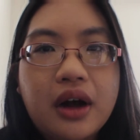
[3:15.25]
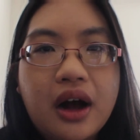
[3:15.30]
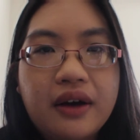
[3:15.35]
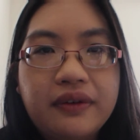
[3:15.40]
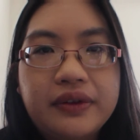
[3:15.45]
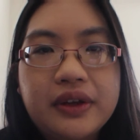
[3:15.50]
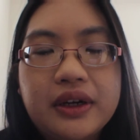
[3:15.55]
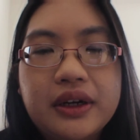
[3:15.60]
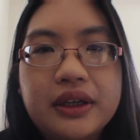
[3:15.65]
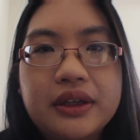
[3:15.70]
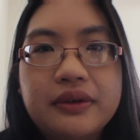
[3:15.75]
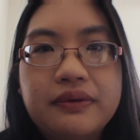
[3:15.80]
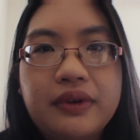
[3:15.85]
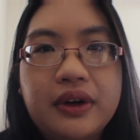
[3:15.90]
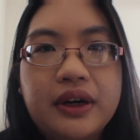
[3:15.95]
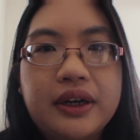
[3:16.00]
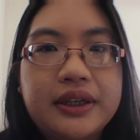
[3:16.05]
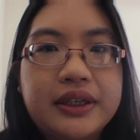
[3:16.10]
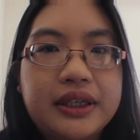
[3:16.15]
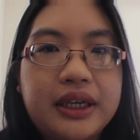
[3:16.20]
Often it's
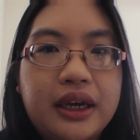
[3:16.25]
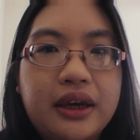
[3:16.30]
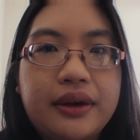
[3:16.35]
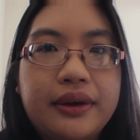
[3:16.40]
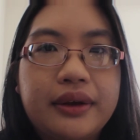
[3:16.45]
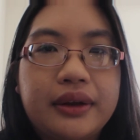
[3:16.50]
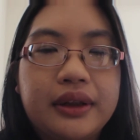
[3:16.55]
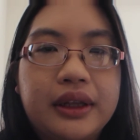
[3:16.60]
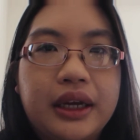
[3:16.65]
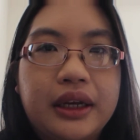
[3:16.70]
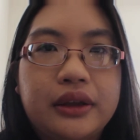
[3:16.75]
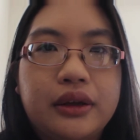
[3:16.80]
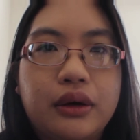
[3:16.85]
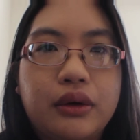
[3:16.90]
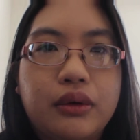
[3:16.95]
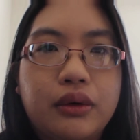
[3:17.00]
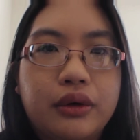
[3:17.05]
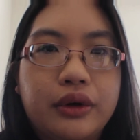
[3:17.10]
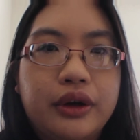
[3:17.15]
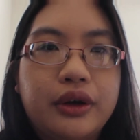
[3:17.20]
very Saeguk, like the
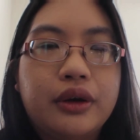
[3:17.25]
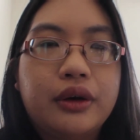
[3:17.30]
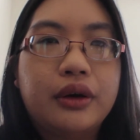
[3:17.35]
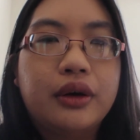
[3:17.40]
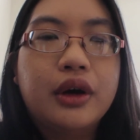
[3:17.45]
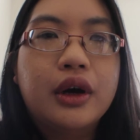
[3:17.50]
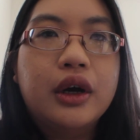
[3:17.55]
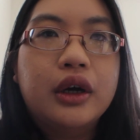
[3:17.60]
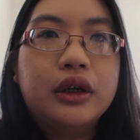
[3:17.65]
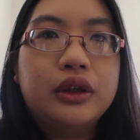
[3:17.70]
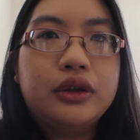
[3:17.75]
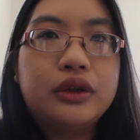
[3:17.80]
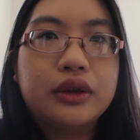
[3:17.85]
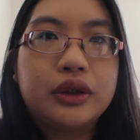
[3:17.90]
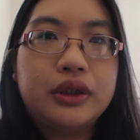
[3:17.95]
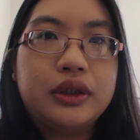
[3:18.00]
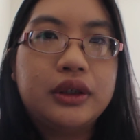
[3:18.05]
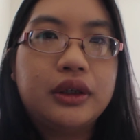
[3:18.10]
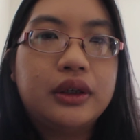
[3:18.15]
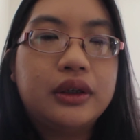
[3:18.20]
Goryeo
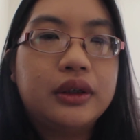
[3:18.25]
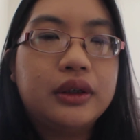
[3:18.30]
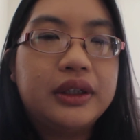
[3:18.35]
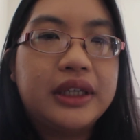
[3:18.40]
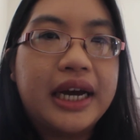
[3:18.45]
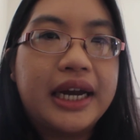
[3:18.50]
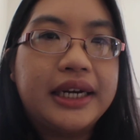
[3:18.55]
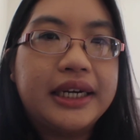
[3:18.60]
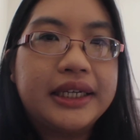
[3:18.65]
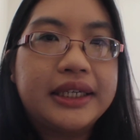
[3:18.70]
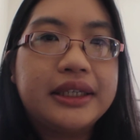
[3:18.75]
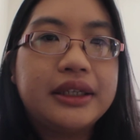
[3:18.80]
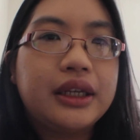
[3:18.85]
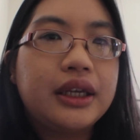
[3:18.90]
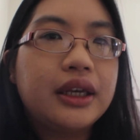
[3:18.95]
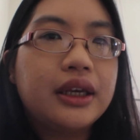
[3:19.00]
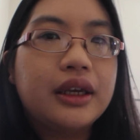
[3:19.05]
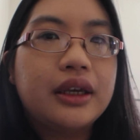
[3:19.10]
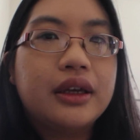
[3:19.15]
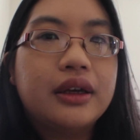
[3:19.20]
Joseon
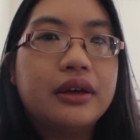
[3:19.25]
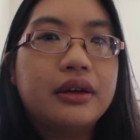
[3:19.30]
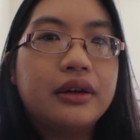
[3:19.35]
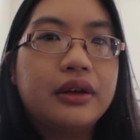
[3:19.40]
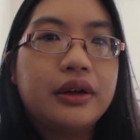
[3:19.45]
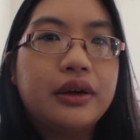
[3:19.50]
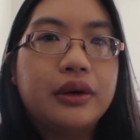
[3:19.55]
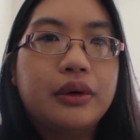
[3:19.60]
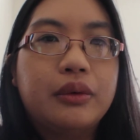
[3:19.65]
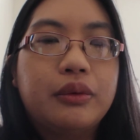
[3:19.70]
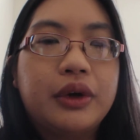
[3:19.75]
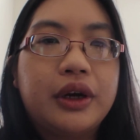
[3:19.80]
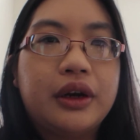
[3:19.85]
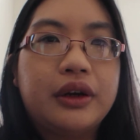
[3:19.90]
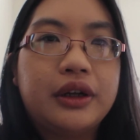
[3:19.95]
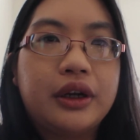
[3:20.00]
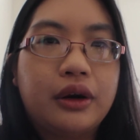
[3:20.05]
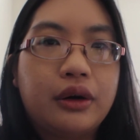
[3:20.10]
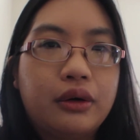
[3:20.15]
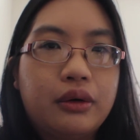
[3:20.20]
dynasty, you know,
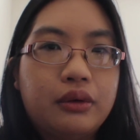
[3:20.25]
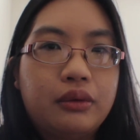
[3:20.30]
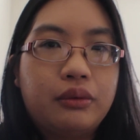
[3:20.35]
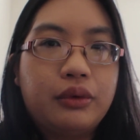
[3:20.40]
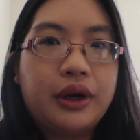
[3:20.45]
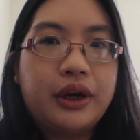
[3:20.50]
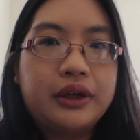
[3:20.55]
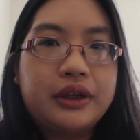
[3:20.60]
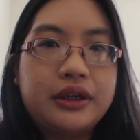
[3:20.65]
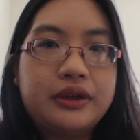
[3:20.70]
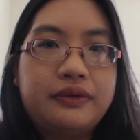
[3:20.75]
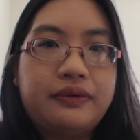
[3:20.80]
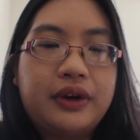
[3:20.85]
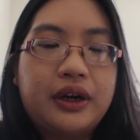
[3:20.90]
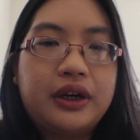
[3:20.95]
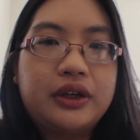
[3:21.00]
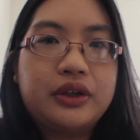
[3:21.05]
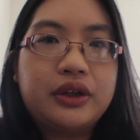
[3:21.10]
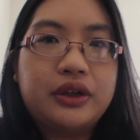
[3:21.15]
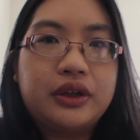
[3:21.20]
where they're wearing this
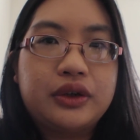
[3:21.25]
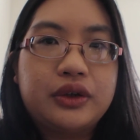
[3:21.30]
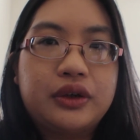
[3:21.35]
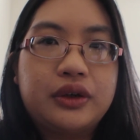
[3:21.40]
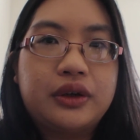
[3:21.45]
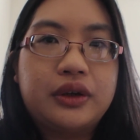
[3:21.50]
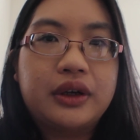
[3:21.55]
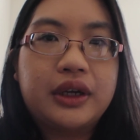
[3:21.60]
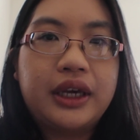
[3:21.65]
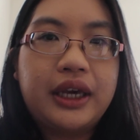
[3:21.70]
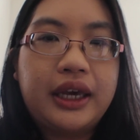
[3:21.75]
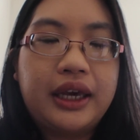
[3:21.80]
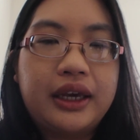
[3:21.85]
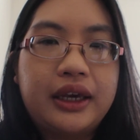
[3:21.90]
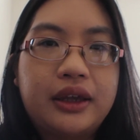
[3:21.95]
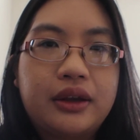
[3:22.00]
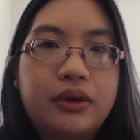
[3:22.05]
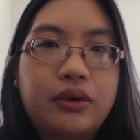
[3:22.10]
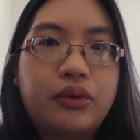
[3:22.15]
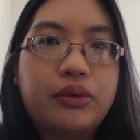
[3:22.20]
very traditional
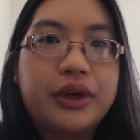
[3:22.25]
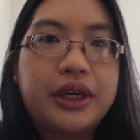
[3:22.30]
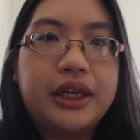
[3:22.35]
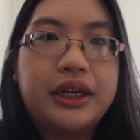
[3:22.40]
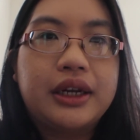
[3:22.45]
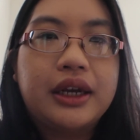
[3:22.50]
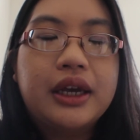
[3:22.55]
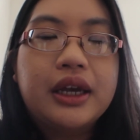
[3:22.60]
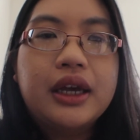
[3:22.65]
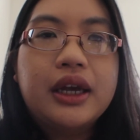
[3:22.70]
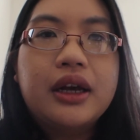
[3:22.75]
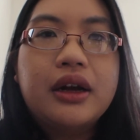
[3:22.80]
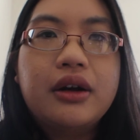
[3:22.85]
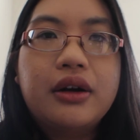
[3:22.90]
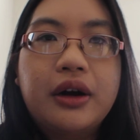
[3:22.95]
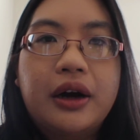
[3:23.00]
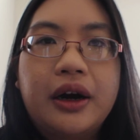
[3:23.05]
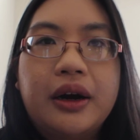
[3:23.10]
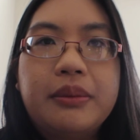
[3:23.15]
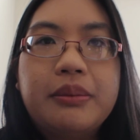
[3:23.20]
king and queen
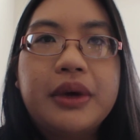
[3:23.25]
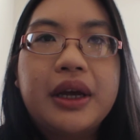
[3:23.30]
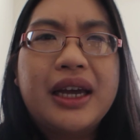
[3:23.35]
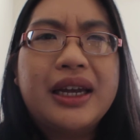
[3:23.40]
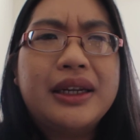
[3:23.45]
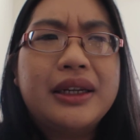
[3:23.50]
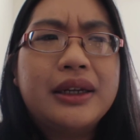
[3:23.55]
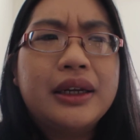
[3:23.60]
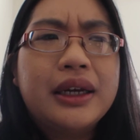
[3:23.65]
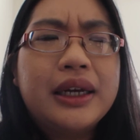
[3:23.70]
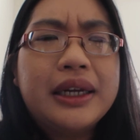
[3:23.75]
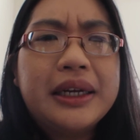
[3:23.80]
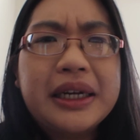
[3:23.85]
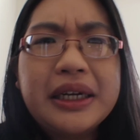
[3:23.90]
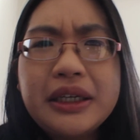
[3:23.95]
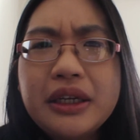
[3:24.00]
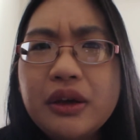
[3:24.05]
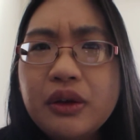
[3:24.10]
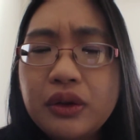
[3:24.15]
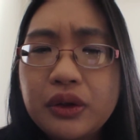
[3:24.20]
garb, and
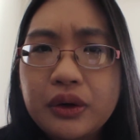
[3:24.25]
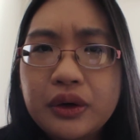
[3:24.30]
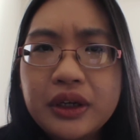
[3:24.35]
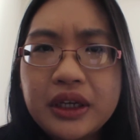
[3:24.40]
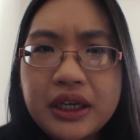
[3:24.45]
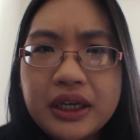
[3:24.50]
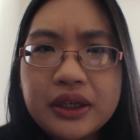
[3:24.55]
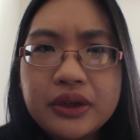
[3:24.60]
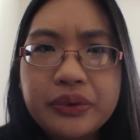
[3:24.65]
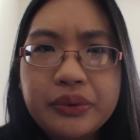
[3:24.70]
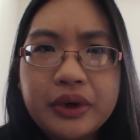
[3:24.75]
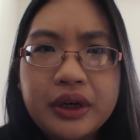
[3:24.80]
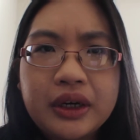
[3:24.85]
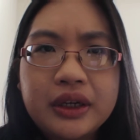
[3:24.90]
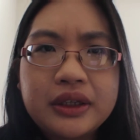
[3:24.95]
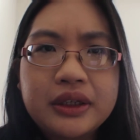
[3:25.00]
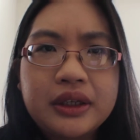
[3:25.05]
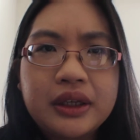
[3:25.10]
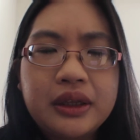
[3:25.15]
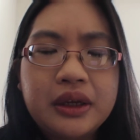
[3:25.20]
1930s, where
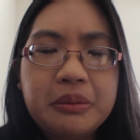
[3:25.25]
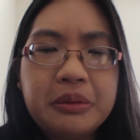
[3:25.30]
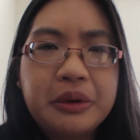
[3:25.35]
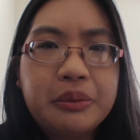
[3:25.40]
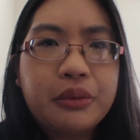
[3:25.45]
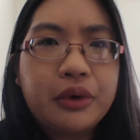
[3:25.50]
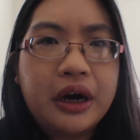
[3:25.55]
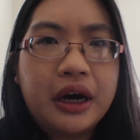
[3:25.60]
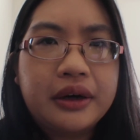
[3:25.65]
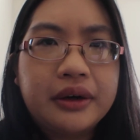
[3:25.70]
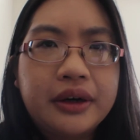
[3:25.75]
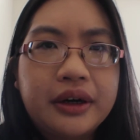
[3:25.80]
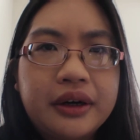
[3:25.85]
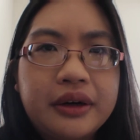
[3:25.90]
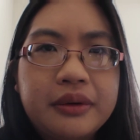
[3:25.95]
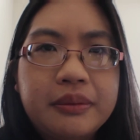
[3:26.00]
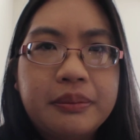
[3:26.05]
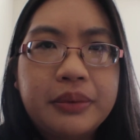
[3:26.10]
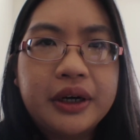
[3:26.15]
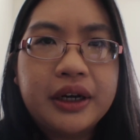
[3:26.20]
it's a little bit
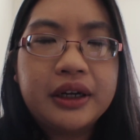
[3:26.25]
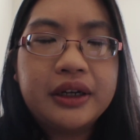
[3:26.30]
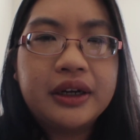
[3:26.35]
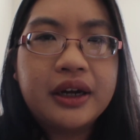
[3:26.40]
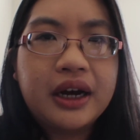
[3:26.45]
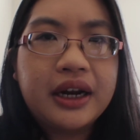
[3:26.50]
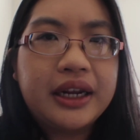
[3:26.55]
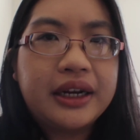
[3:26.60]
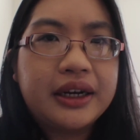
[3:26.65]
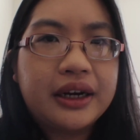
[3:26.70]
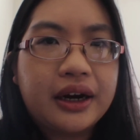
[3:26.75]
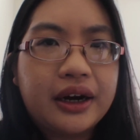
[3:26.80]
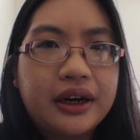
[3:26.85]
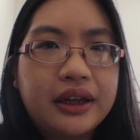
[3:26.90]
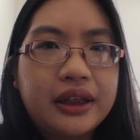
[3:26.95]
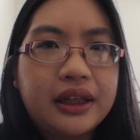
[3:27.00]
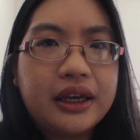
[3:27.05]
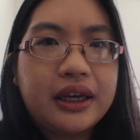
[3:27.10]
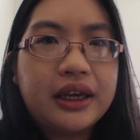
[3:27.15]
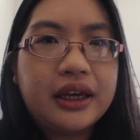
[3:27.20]
modern but not
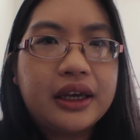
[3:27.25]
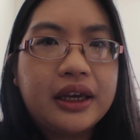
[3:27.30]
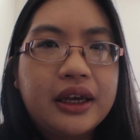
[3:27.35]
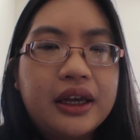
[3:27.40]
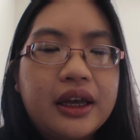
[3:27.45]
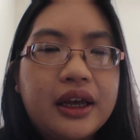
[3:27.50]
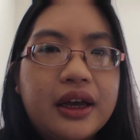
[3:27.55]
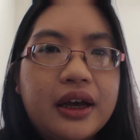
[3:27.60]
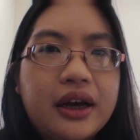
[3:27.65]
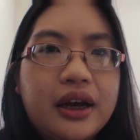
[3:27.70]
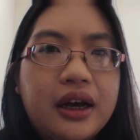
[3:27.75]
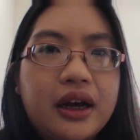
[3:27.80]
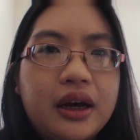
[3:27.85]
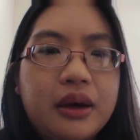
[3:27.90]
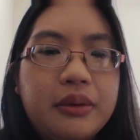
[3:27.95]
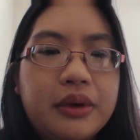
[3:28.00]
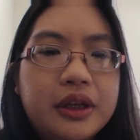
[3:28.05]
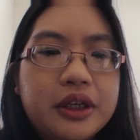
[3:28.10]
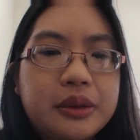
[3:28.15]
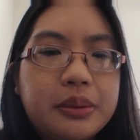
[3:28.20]
entirely,
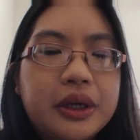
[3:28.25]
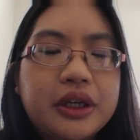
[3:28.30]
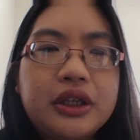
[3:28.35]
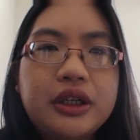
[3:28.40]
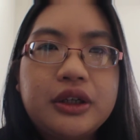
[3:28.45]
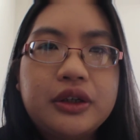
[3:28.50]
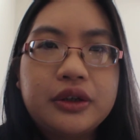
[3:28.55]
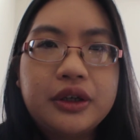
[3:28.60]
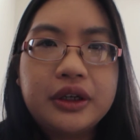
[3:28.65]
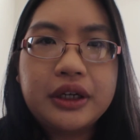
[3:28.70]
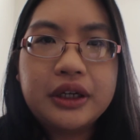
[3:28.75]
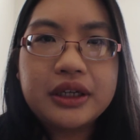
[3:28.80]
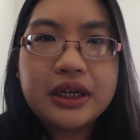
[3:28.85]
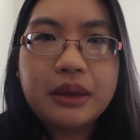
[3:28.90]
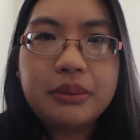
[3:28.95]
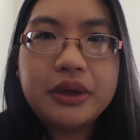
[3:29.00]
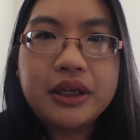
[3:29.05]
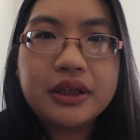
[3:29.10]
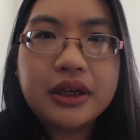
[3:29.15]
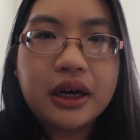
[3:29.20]
especially during the
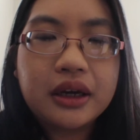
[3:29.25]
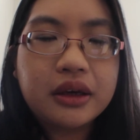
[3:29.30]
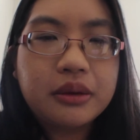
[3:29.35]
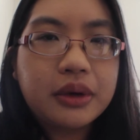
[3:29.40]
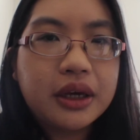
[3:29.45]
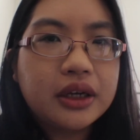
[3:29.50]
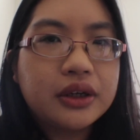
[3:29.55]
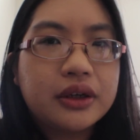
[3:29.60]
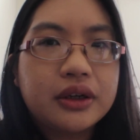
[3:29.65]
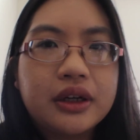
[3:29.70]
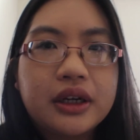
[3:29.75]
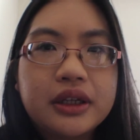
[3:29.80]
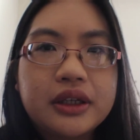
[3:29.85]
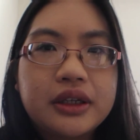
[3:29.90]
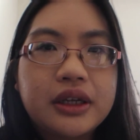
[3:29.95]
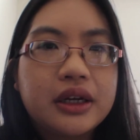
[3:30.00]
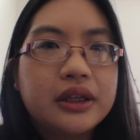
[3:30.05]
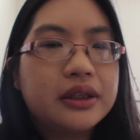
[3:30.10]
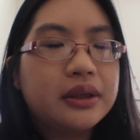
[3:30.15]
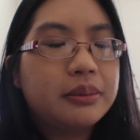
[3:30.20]
Japanese occupation, it's
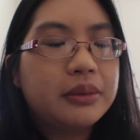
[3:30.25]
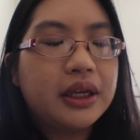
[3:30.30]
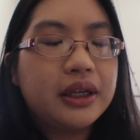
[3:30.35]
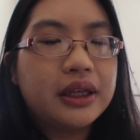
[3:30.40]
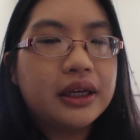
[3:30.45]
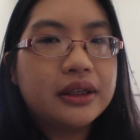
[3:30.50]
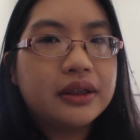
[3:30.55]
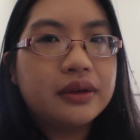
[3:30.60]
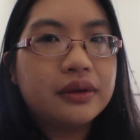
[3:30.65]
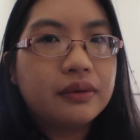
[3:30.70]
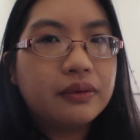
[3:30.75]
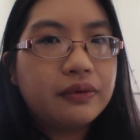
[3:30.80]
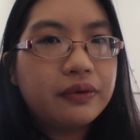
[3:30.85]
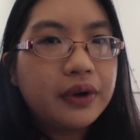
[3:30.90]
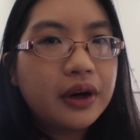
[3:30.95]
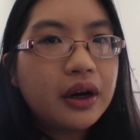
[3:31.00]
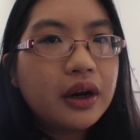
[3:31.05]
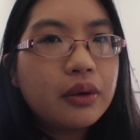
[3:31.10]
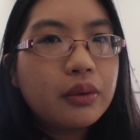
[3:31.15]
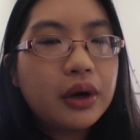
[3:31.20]
not something that's
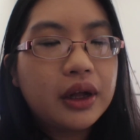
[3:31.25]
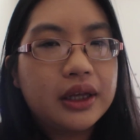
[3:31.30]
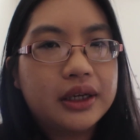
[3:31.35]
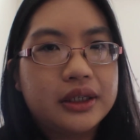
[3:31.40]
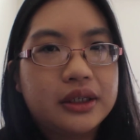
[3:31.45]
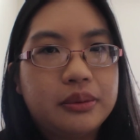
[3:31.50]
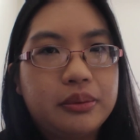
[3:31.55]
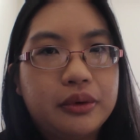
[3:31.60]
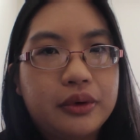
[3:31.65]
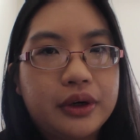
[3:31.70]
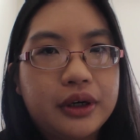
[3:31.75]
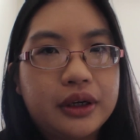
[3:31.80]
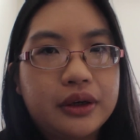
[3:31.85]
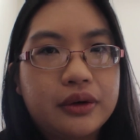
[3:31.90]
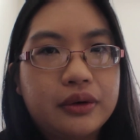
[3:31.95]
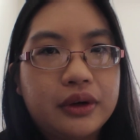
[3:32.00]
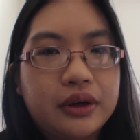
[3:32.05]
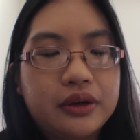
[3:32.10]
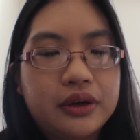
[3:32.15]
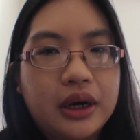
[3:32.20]
very well explored in
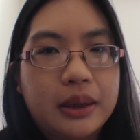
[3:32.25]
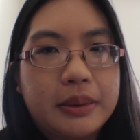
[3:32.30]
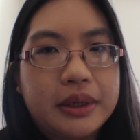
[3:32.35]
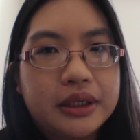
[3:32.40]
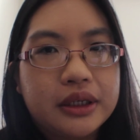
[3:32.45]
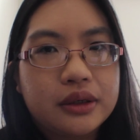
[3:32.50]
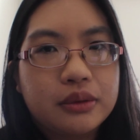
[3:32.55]
Korean dramas.